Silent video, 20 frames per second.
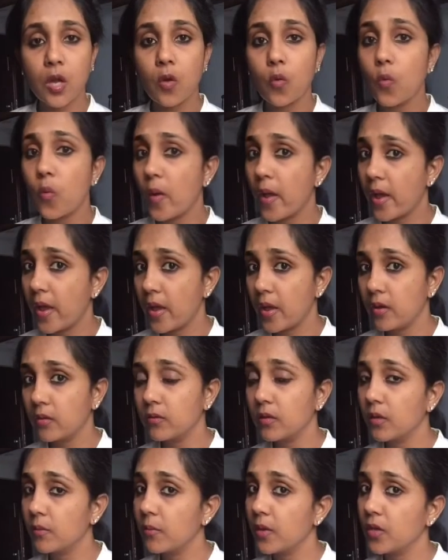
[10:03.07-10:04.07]
where
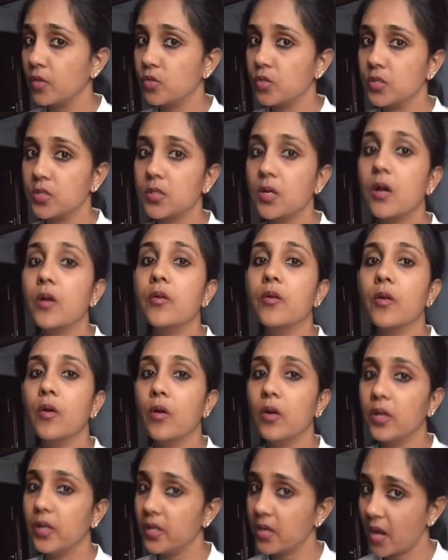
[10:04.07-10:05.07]
the images are
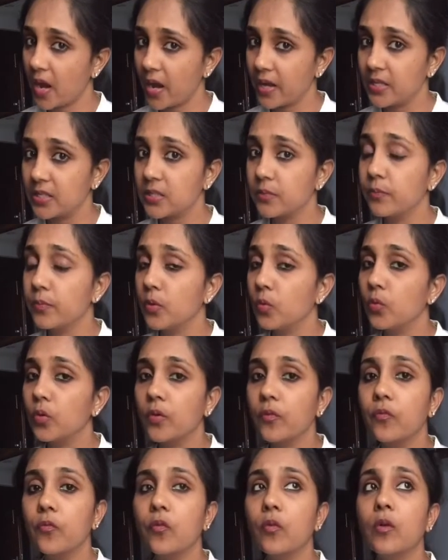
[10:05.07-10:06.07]
really nice,
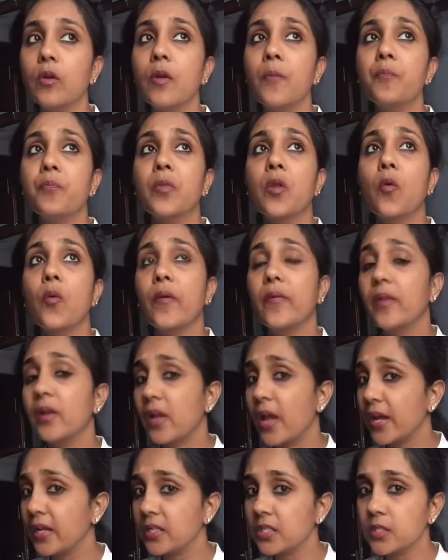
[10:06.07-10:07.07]
beautiful, where the
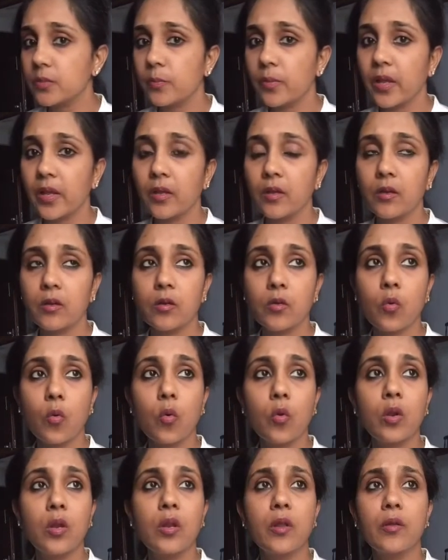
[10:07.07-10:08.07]
light is playing a role.
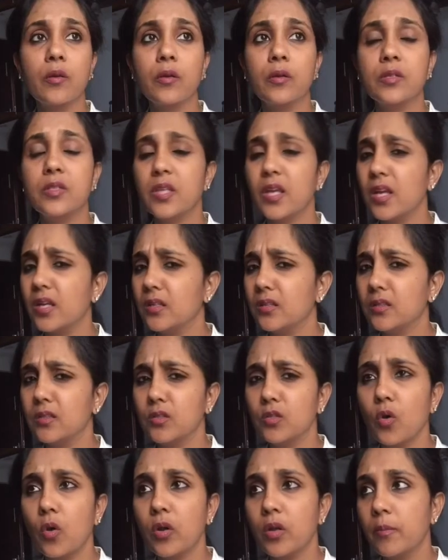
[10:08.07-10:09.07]
Take
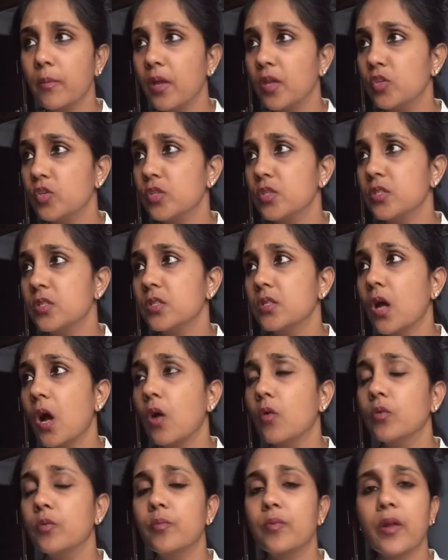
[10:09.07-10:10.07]
your images in
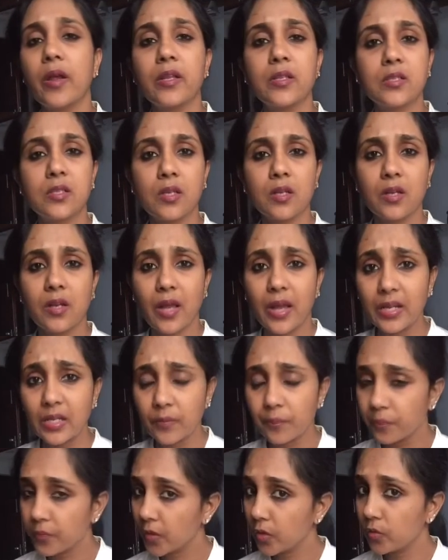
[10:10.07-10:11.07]
outright sunlight.
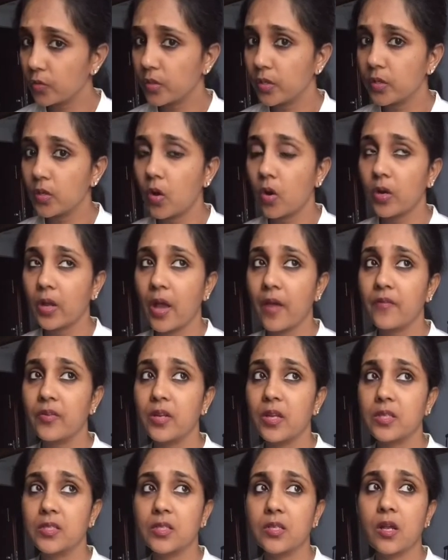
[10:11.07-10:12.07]
You did not have an
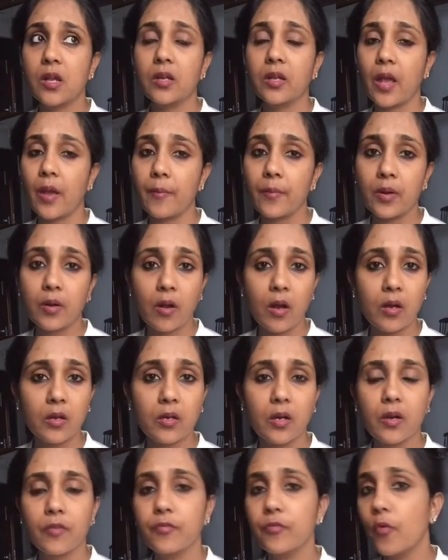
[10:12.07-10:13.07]
SLR camera.
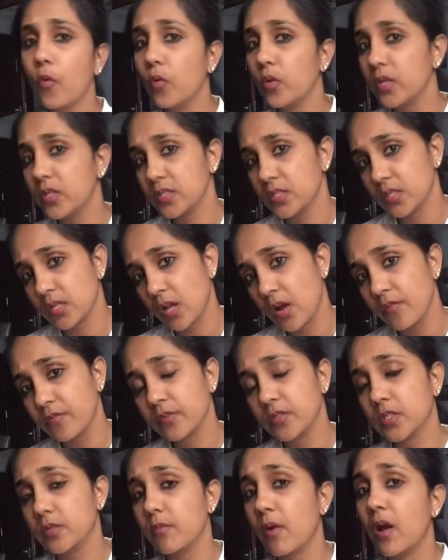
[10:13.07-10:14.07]
A phone is enough.
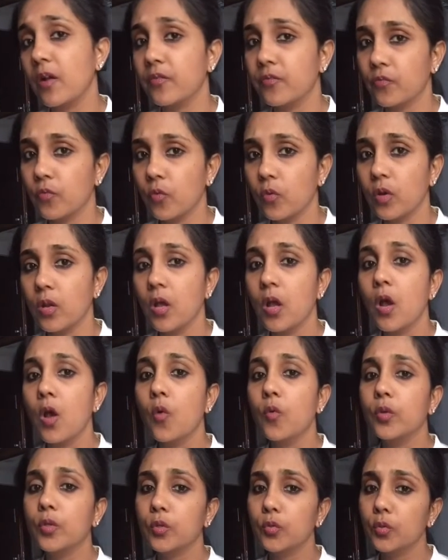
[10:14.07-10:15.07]
A smartphone
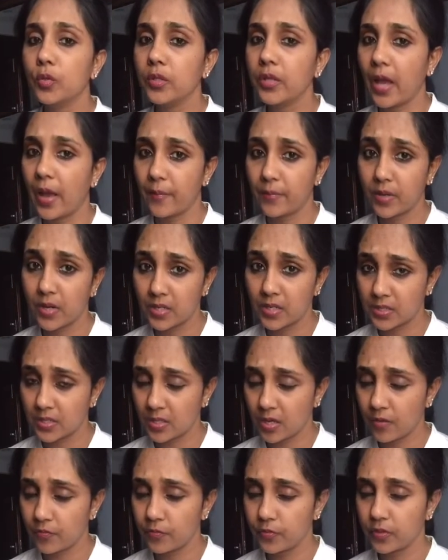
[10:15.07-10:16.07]
with a good camera is
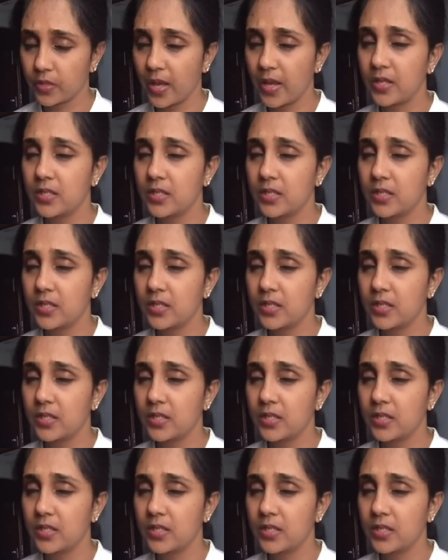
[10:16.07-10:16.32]
enough for that.